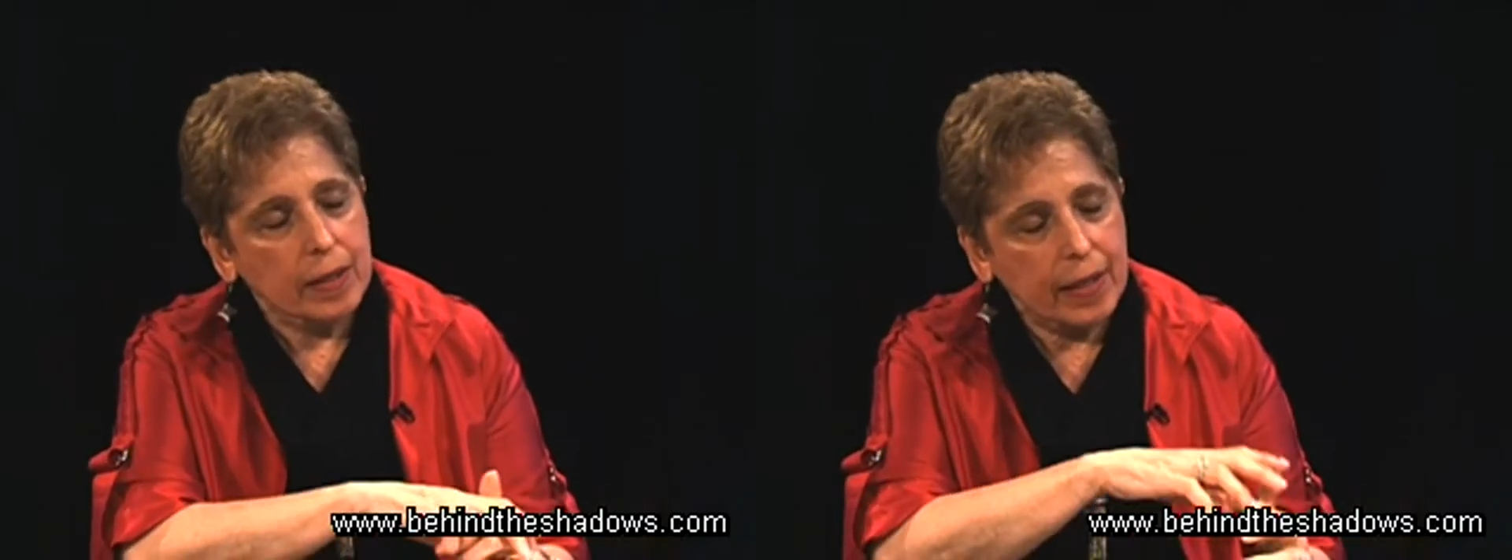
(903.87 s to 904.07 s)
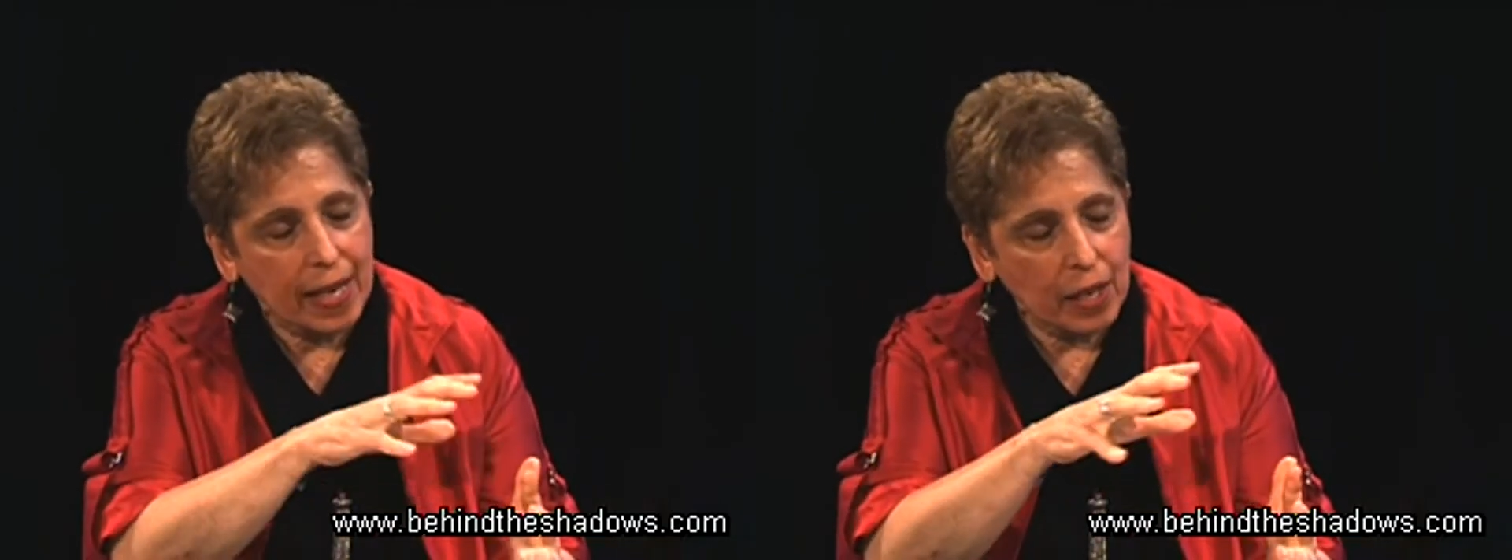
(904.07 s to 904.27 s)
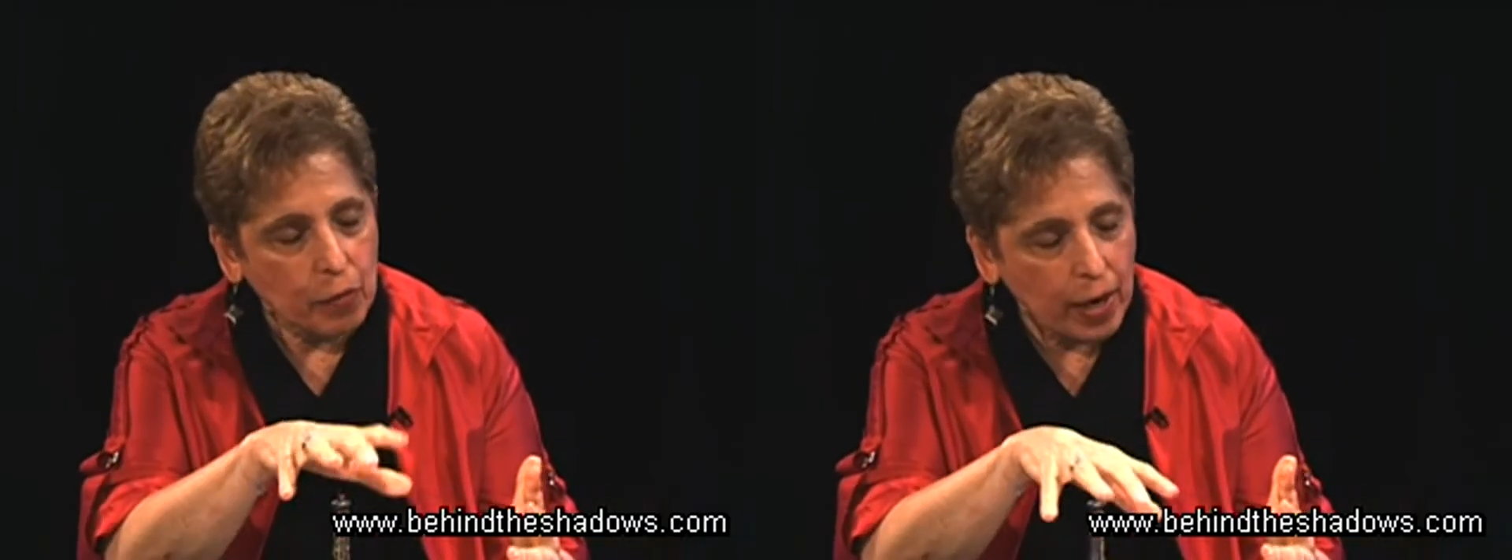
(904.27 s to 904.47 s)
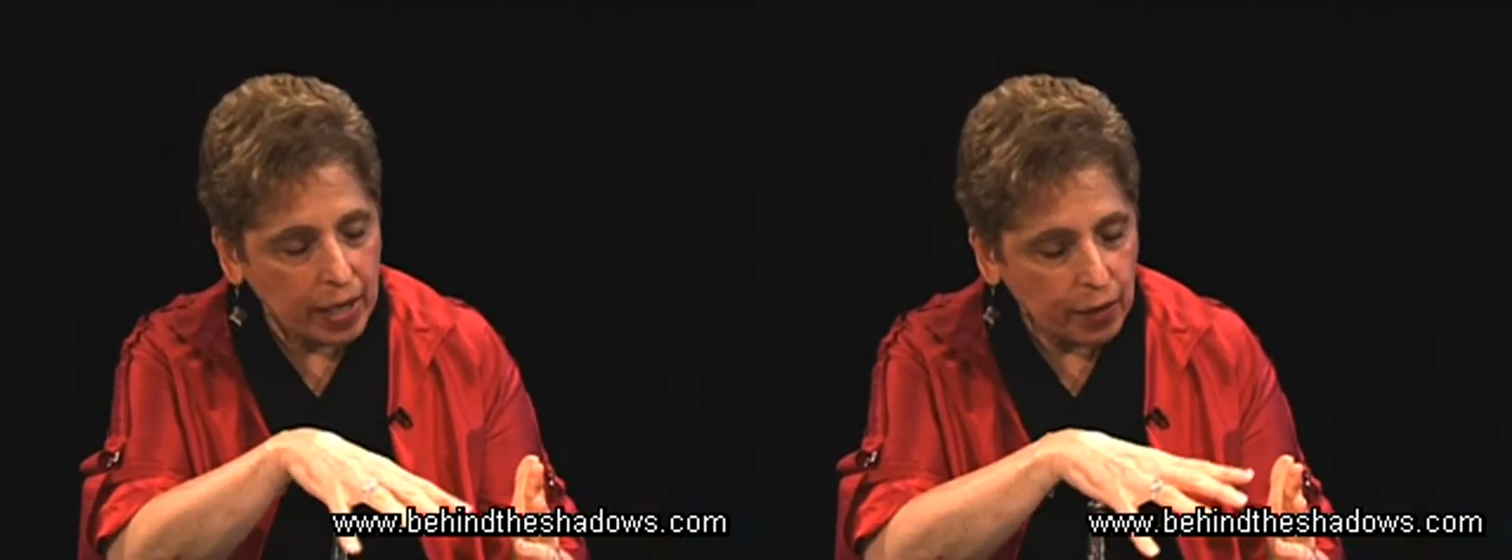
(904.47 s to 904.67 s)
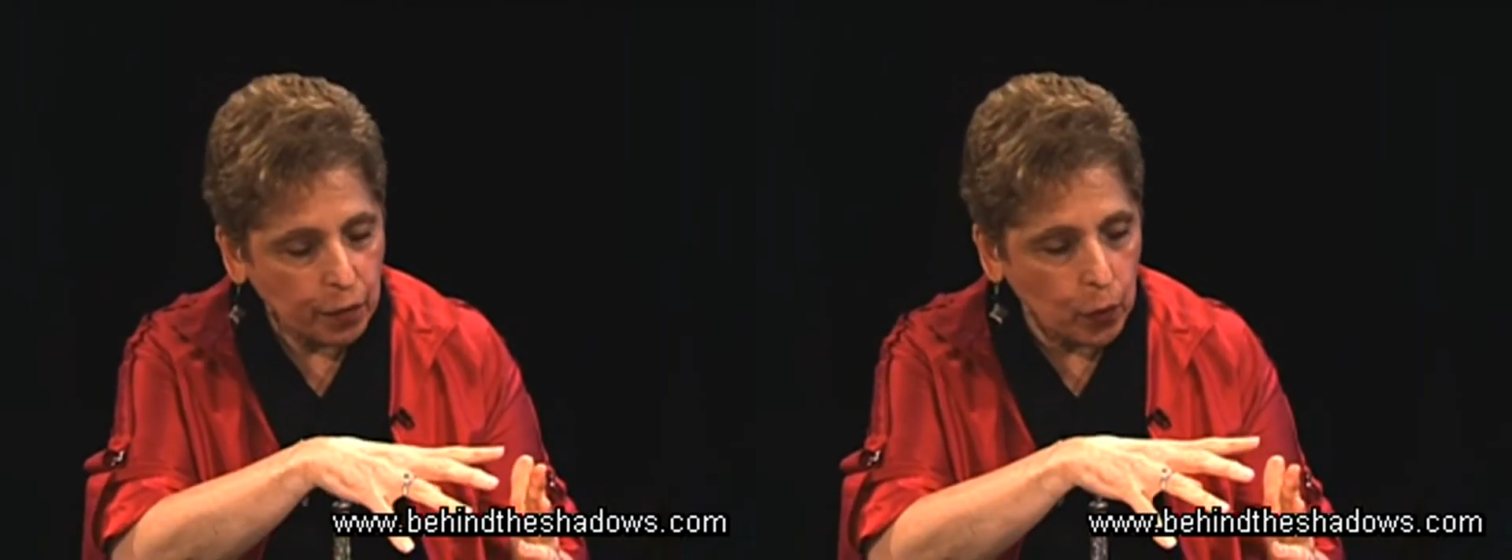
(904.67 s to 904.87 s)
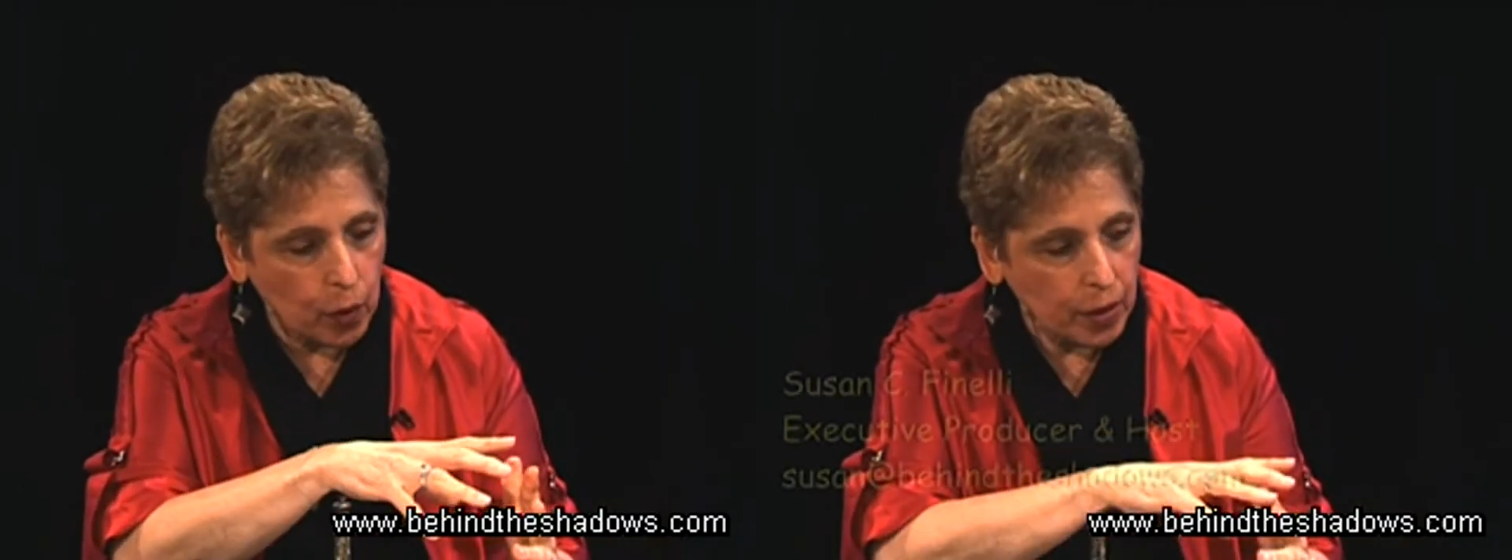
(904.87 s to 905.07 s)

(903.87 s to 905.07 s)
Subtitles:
getting ready for